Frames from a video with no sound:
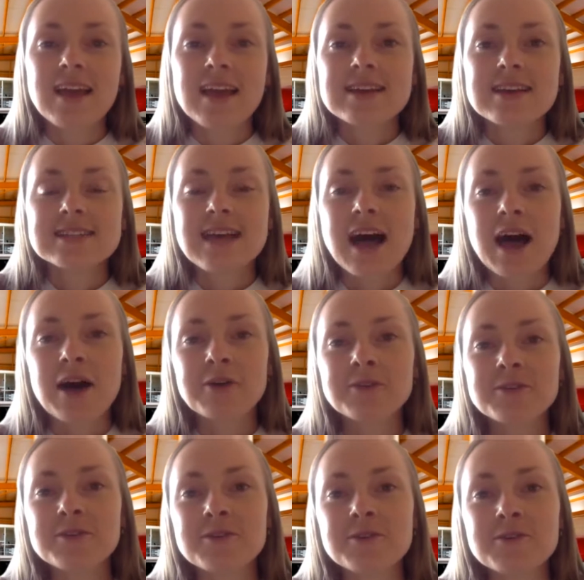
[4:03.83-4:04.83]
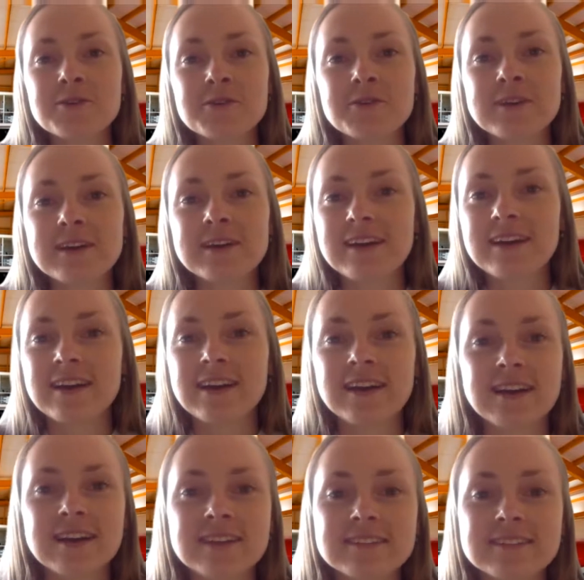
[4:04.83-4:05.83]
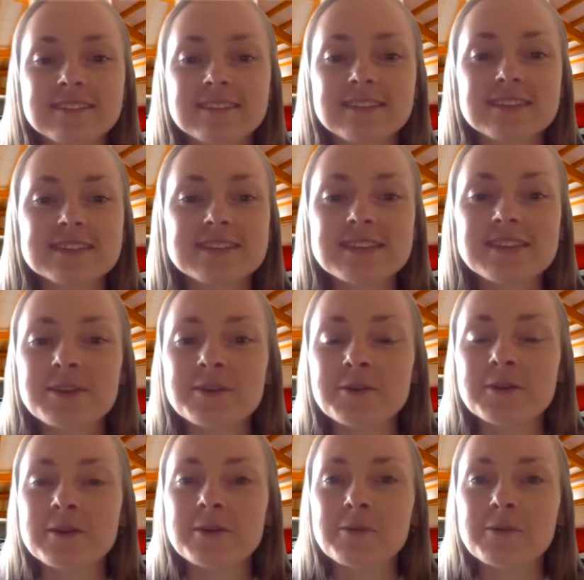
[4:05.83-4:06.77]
So how do you continue